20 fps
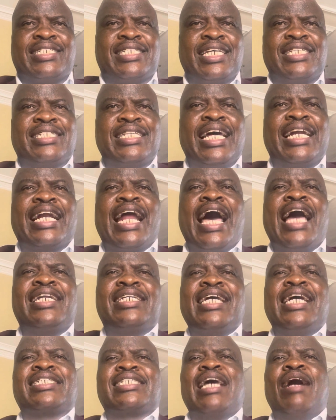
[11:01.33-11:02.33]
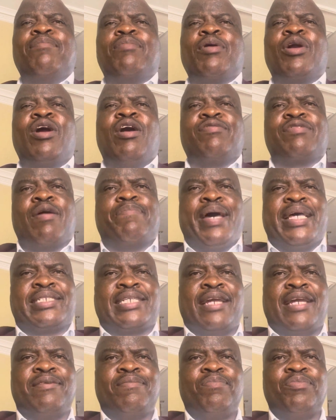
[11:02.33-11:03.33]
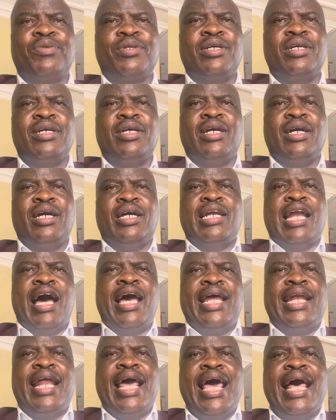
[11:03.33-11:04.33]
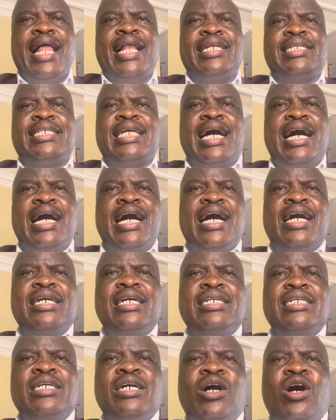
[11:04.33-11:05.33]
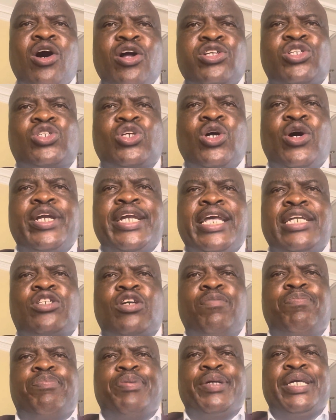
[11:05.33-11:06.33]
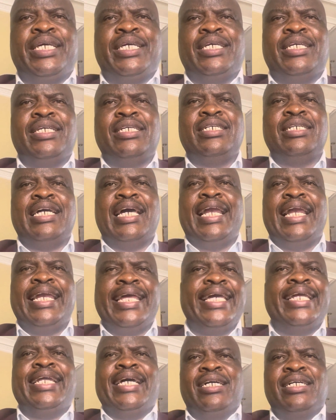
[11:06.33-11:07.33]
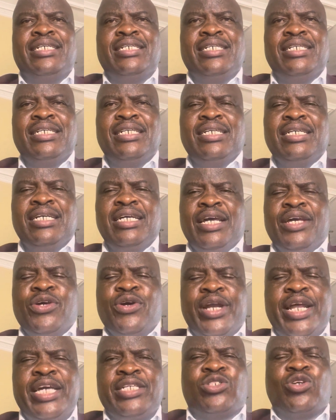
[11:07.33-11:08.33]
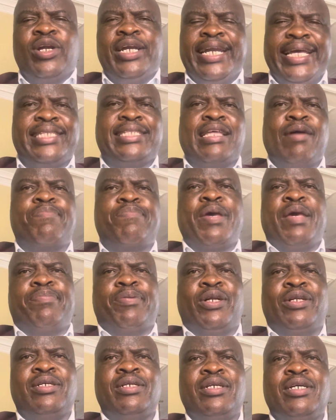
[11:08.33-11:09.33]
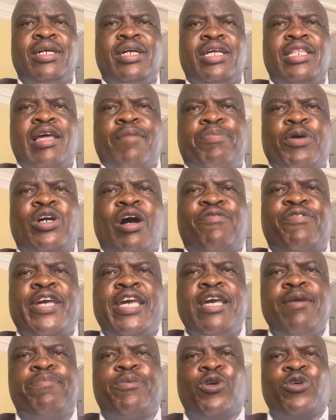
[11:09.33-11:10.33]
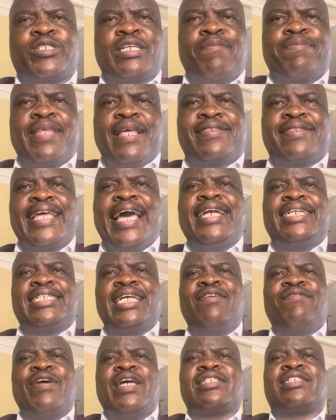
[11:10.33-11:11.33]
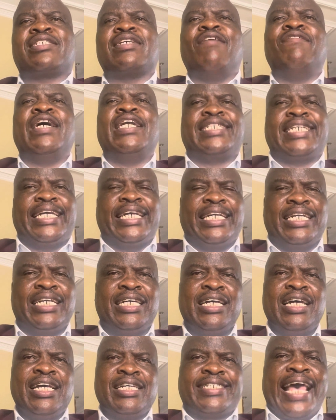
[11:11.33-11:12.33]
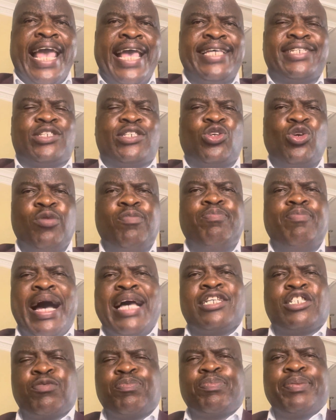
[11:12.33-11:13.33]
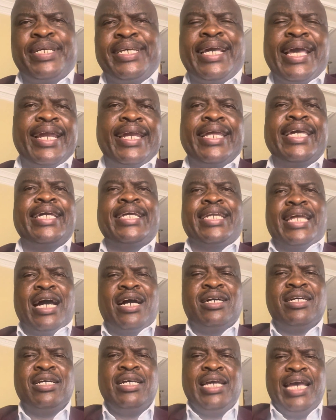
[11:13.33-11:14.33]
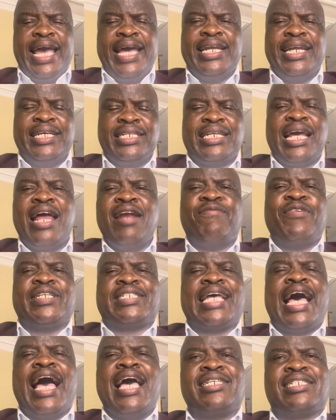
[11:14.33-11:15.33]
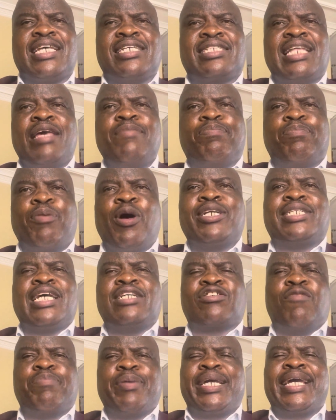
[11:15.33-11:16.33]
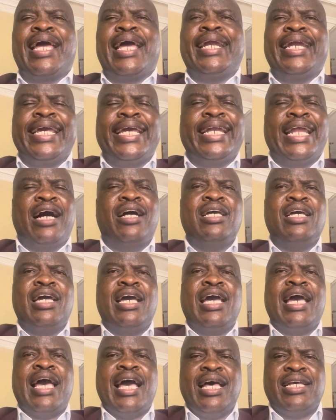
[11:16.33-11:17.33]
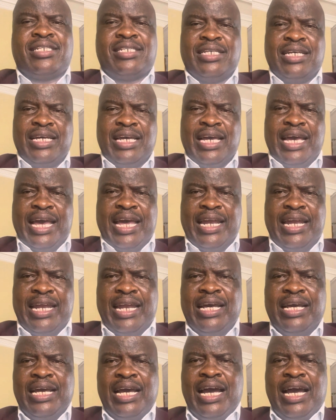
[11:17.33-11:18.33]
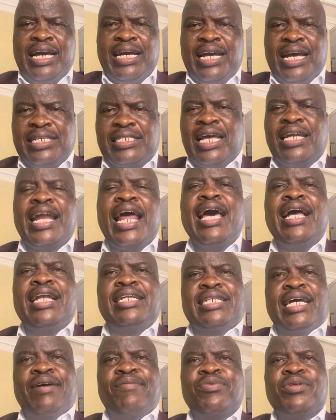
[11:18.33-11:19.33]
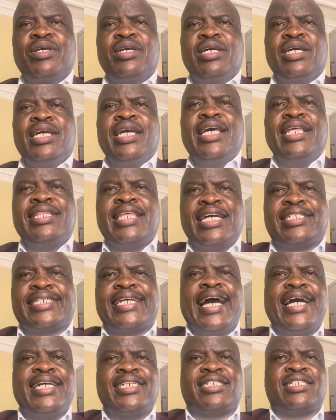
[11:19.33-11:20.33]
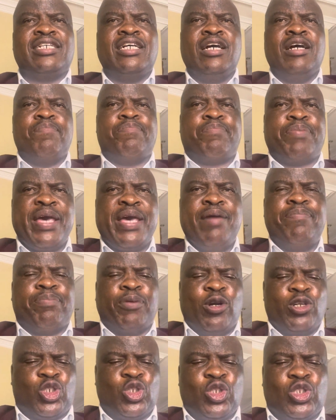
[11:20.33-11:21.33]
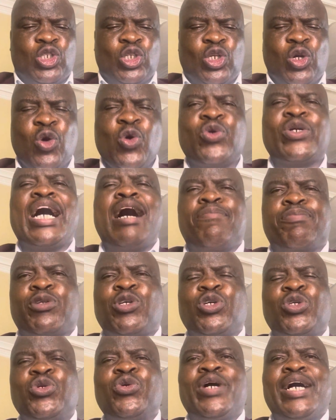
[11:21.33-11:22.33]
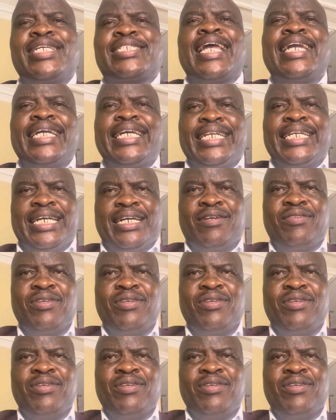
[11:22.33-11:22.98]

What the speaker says: is the right example of the person. Now, an elder also needs to be a leader. You need to lead the people. The book of Hebrews chapter 13, verse 17 says you must be a leader. And it emphasizes the importance of being a leader as an elder. In the church, people should look up to you as a leader.